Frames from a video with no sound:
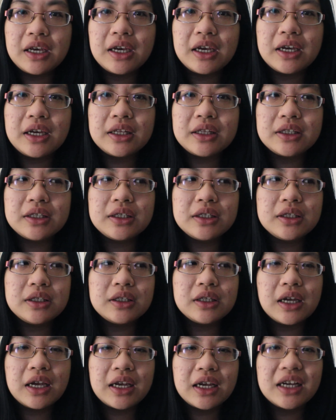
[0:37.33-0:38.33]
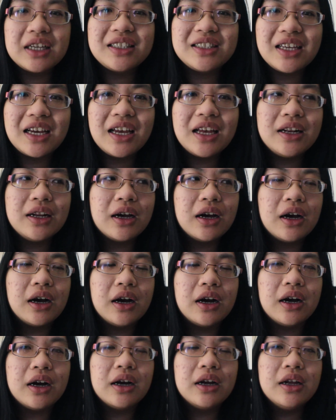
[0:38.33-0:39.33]
It's, like I said,
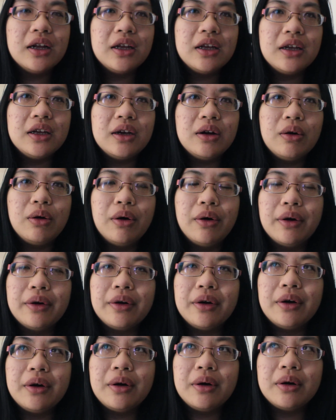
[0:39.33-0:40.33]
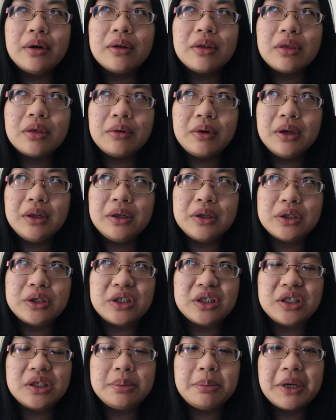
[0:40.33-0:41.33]
a horror thriller
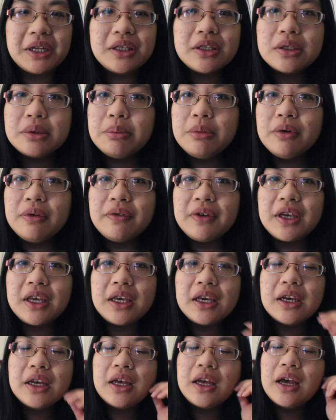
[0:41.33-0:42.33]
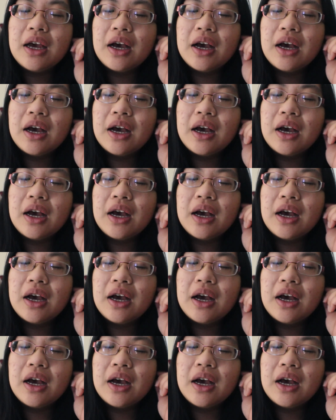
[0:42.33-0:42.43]
suspense movie.